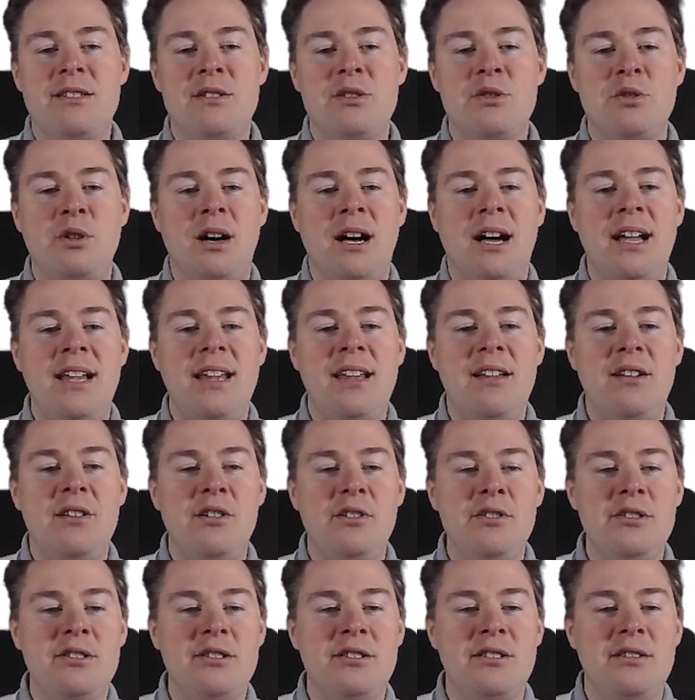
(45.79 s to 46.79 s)
so I
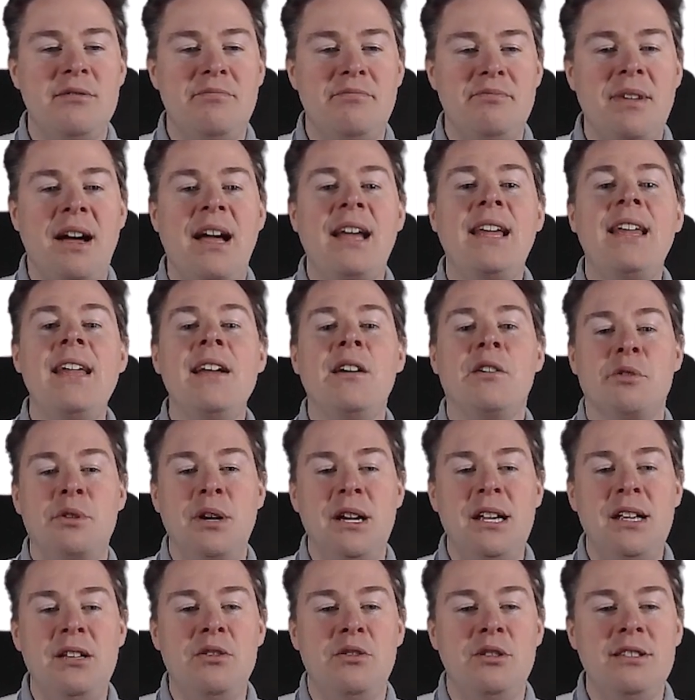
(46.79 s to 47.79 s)
can
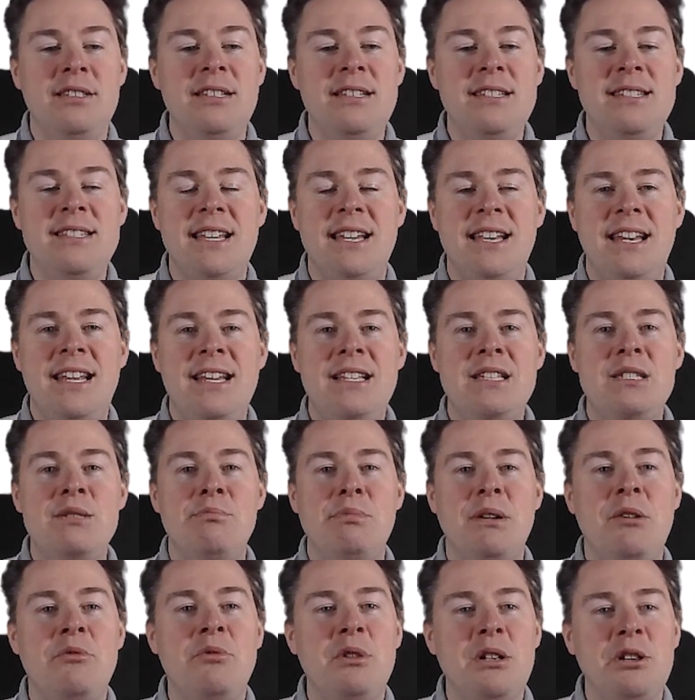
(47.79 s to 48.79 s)
create all these settings,
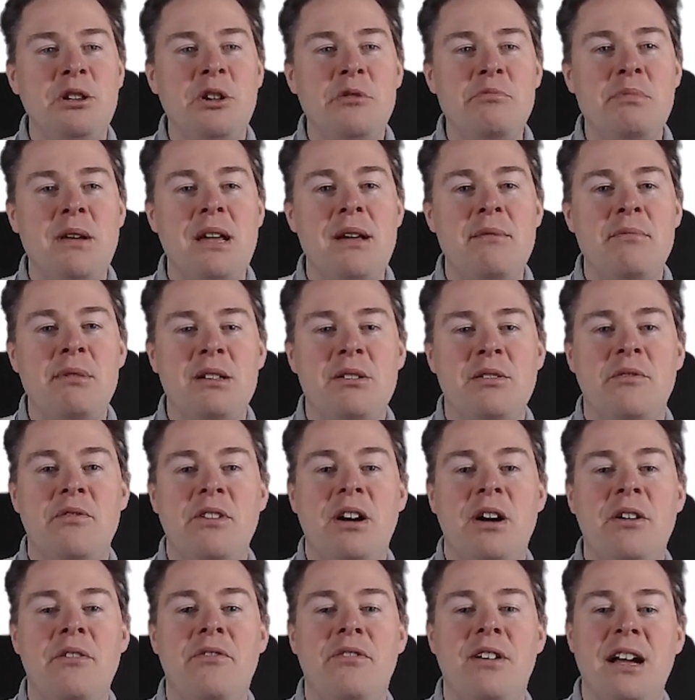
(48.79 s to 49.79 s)
but I will not be able to
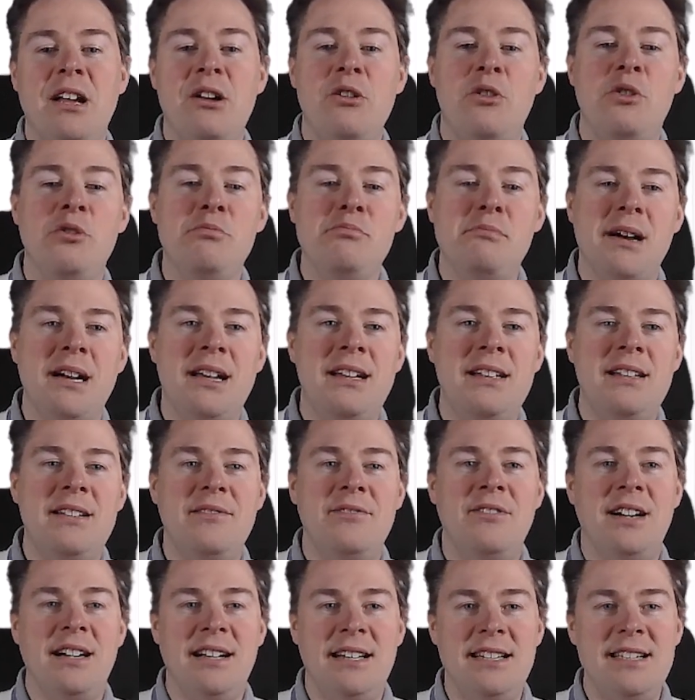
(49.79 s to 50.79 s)
verify on my
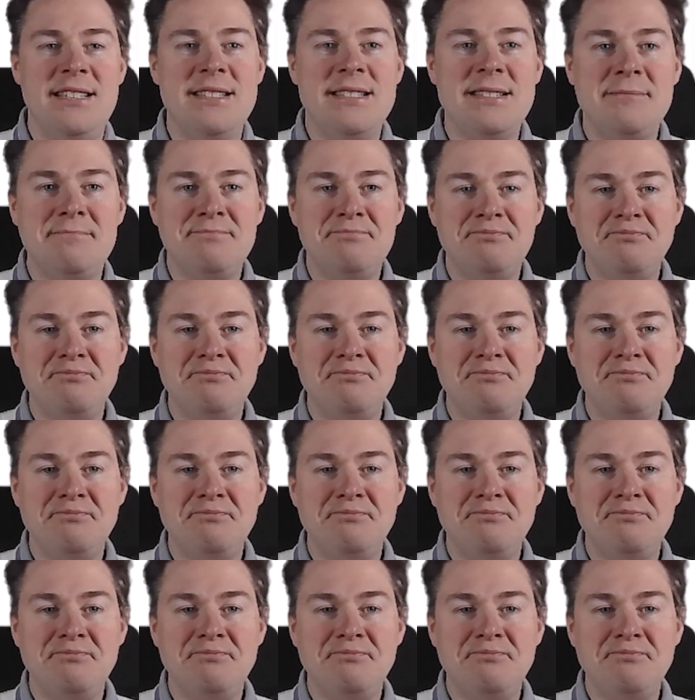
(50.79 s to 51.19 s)
device.